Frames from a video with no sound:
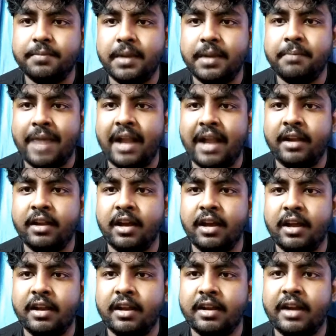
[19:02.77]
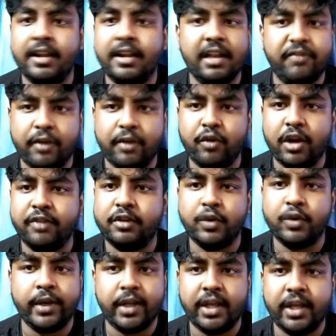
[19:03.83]
been banned until February
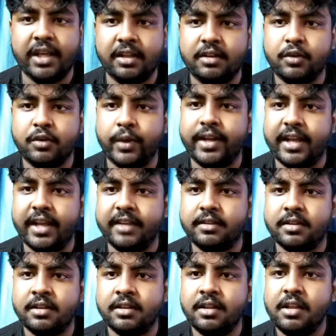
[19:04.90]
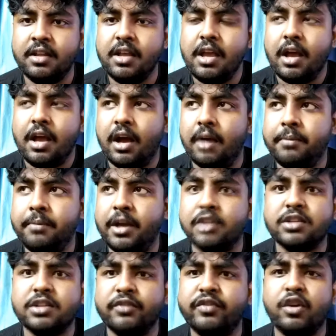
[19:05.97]
28th
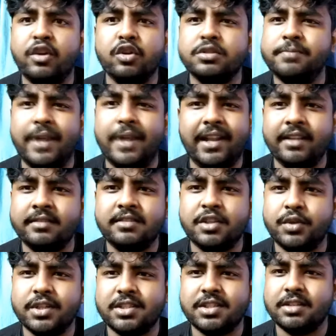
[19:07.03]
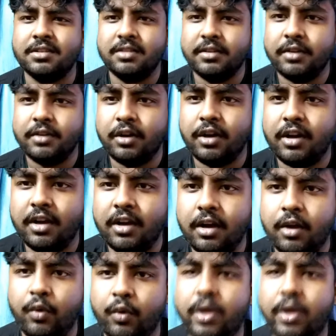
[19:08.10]
because of those betting situation. We're